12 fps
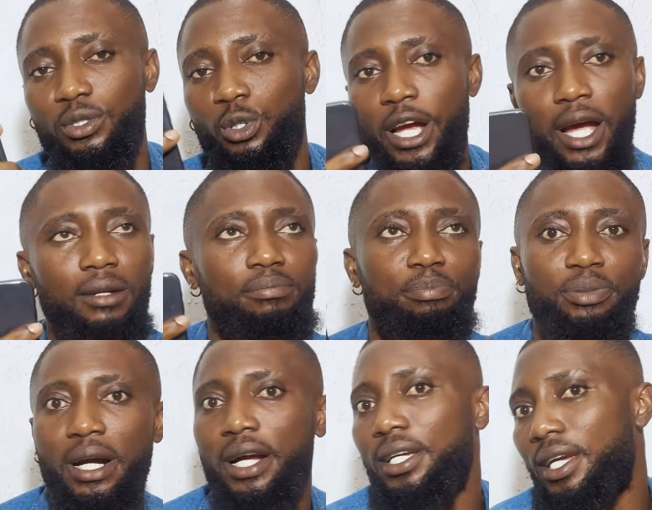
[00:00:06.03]
you can
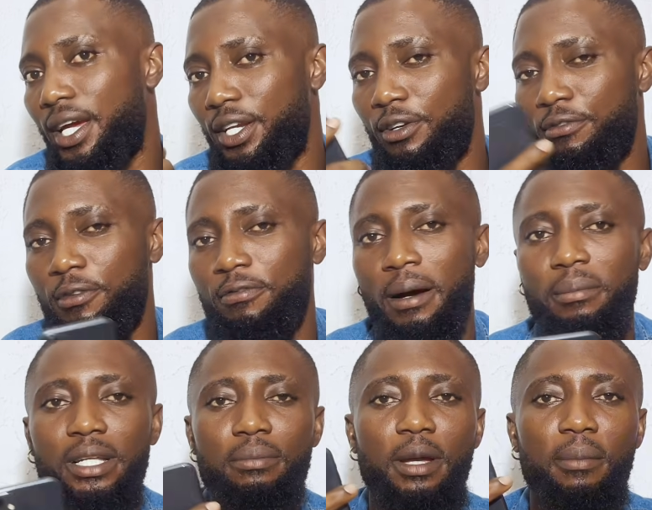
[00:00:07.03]
prank any of your
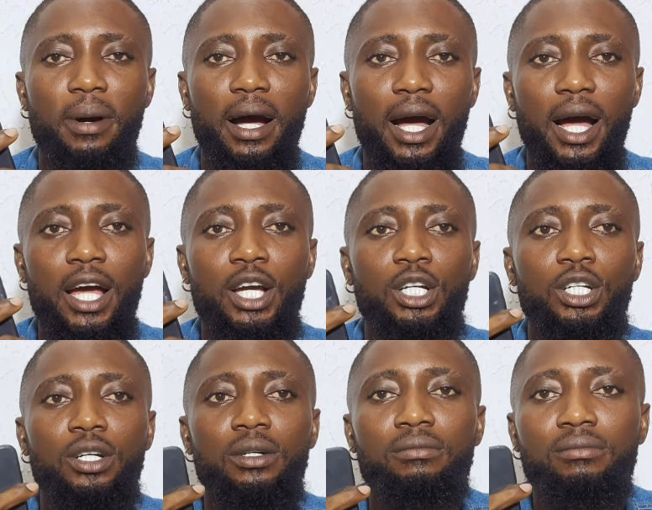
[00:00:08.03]
family member,
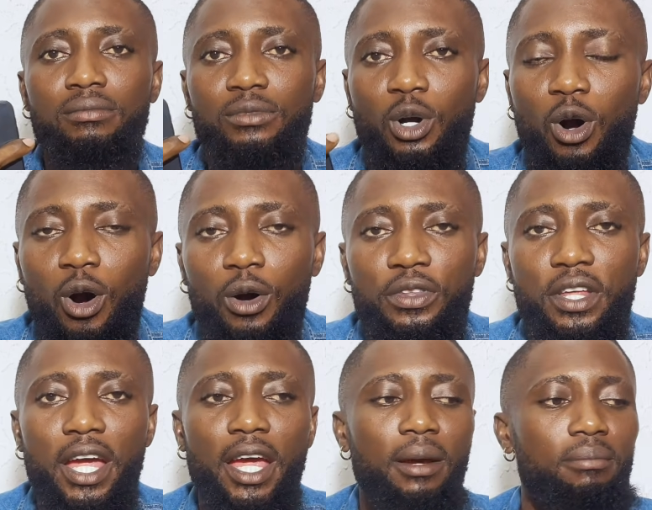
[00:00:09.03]
call
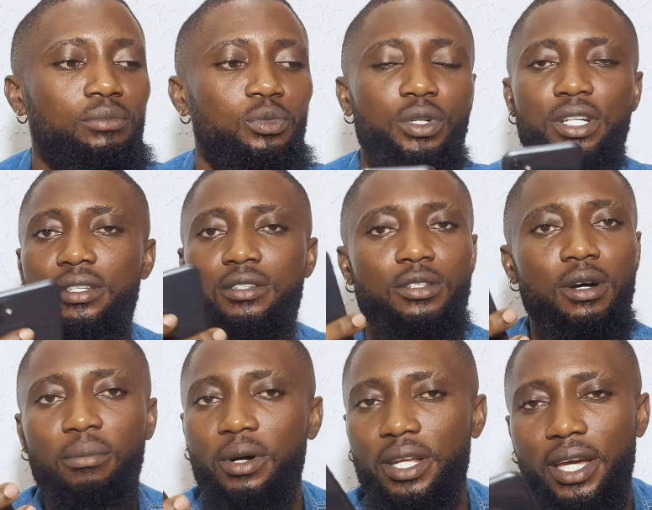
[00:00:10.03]
them with
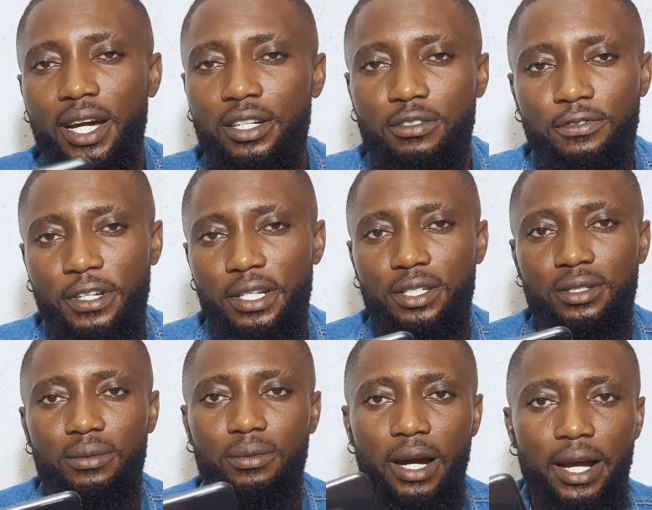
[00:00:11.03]
somebody else's face,
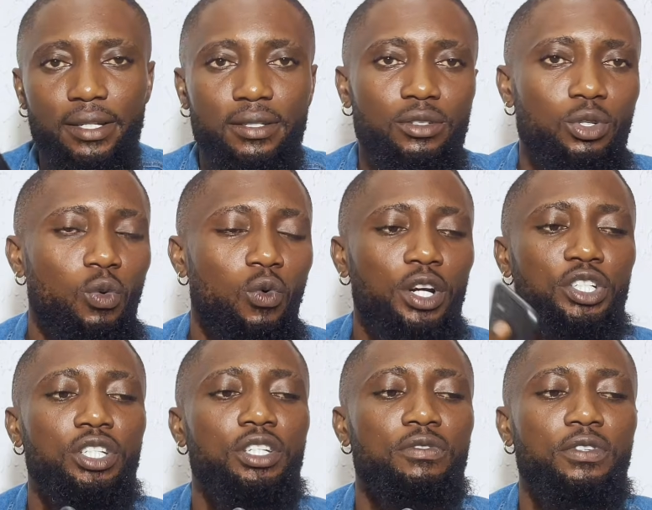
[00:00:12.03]
right? So watch
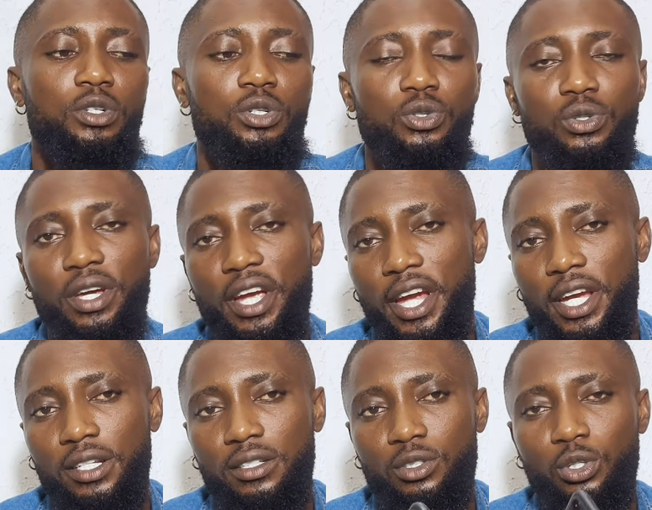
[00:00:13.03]
this video to the
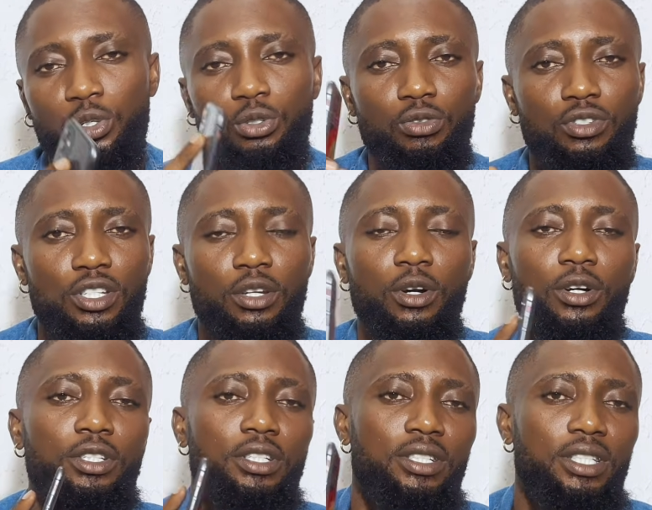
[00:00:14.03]
end so you see all
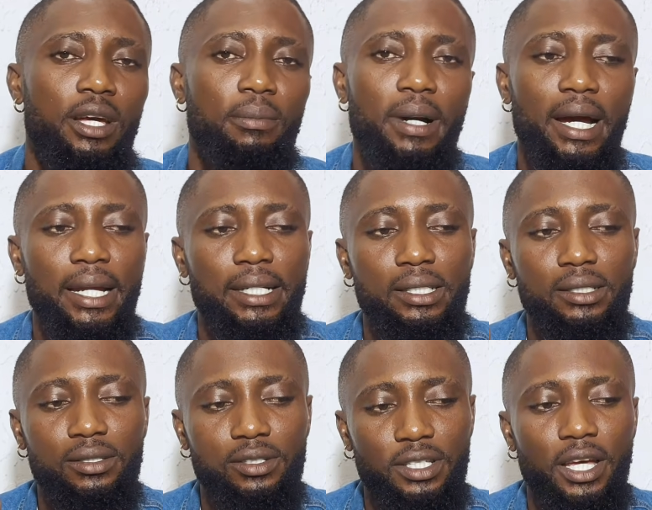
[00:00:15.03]
the step by
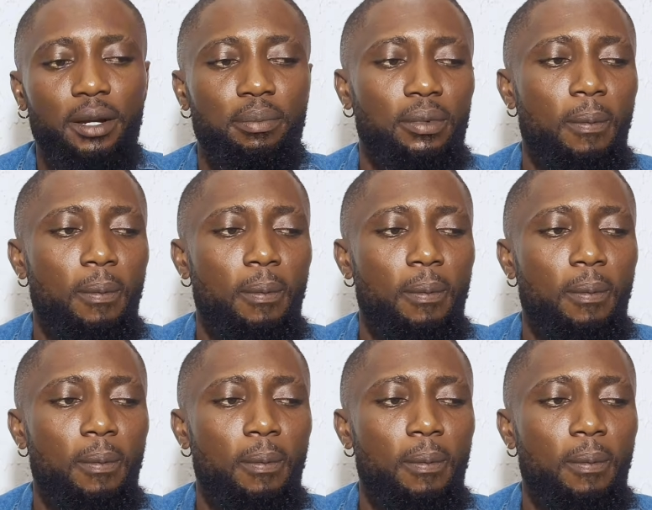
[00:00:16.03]
step